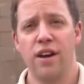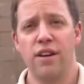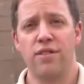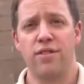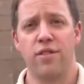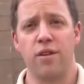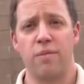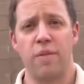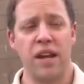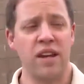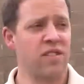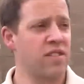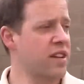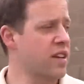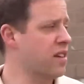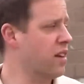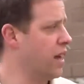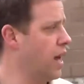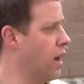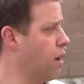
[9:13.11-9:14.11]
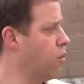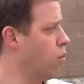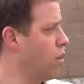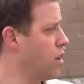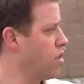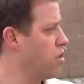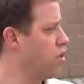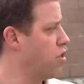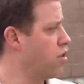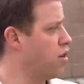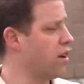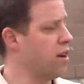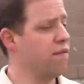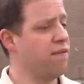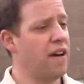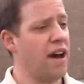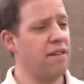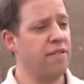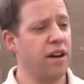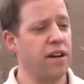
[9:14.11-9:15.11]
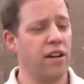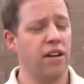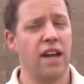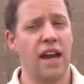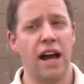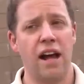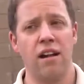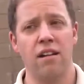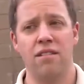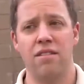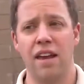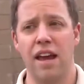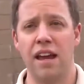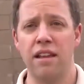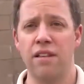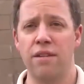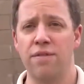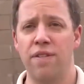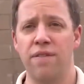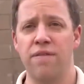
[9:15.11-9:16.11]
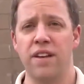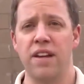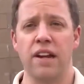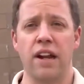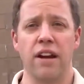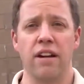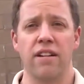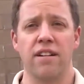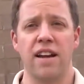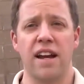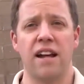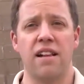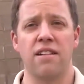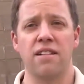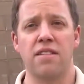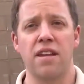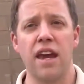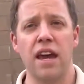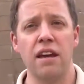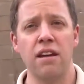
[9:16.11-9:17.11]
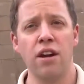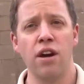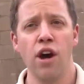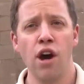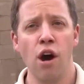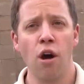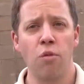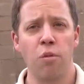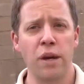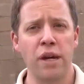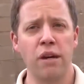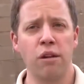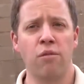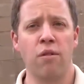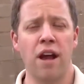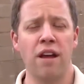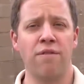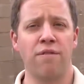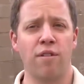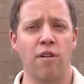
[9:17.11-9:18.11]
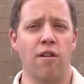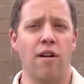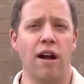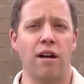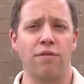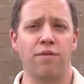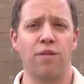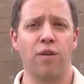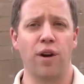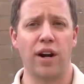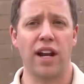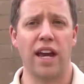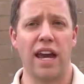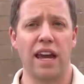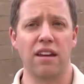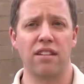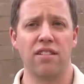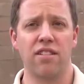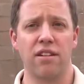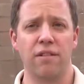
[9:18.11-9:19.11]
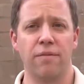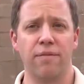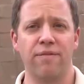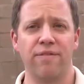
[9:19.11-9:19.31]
So basically, with 3,500 gallons and the 1,500 gallon tank, we can run for around 4 days